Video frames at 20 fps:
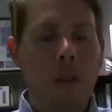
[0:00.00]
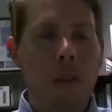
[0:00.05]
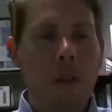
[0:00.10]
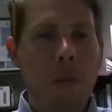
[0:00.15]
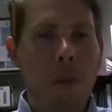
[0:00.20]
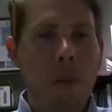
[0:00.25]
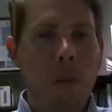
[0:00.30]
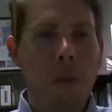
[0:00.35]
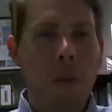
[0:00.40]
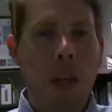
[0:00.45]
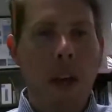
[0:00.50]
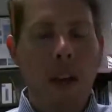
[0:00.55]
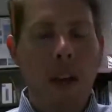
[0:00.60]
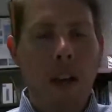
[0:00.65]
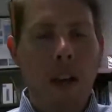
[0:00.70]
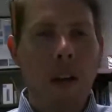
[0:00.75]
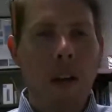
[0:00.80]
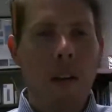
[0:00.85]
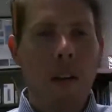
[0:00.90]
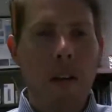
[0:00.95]

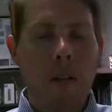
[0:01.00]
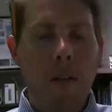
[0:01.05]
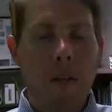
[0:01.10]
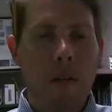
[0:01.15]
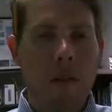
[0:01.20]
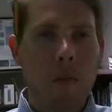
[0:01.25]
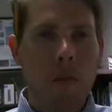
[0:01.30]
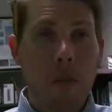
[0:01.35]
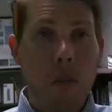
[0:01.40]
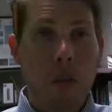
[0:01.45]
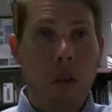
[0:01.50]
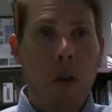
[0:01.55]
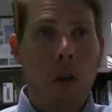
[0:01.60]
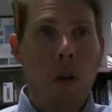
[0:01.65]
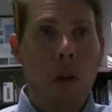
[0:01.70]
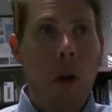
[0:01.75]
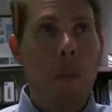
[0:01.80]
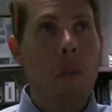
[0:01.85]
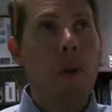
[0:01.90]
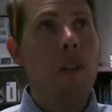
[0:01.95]
care how
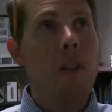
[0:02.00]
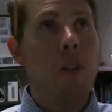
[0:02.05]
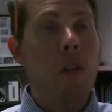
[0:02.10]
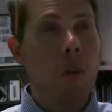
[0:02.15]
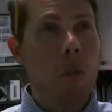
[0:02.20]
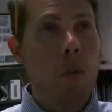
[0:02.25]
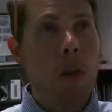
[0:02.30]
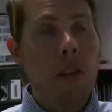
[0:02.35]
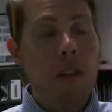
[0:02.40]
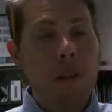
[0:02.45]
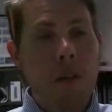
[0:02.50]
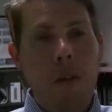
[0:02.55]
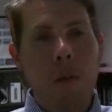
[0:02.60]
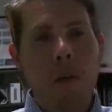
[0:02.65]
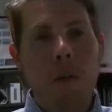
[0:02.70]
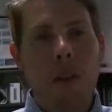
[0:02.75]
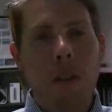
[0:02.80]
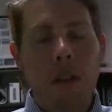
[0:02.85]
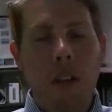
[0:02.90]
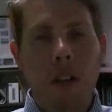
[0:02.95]
much there was, if it was in
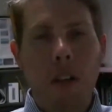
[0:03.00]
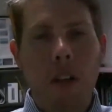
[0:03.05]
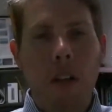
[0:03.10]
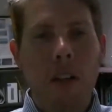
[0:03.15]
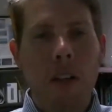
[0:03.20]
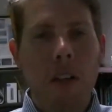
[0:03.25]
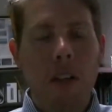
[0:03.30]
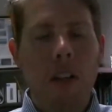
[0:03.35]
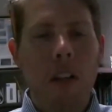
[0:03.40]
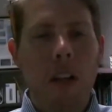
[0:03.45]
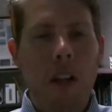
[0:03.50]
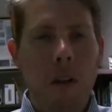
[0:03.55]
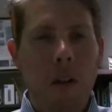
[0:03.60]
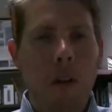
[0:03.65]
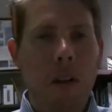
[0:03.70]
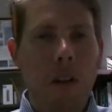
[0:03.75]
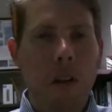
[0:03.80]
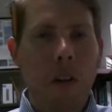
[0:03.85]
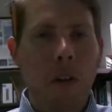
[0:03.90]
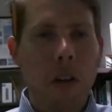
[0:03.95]
the cloud or on the
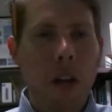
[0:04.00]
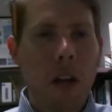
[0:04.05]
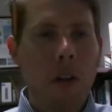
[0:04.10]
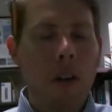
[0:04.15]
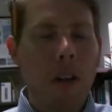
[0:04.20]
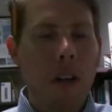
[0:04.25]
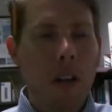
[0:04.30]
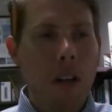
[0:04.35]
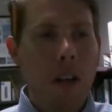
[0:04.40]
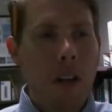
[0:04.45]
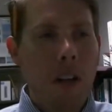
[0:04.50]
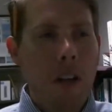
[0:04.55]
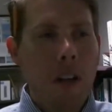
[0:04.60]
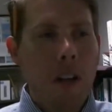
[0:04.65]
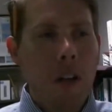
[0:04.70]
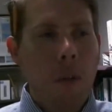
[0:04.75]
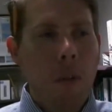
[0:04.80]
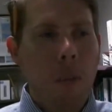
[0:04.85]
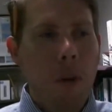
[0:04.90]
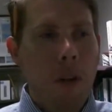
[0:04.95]
ground, but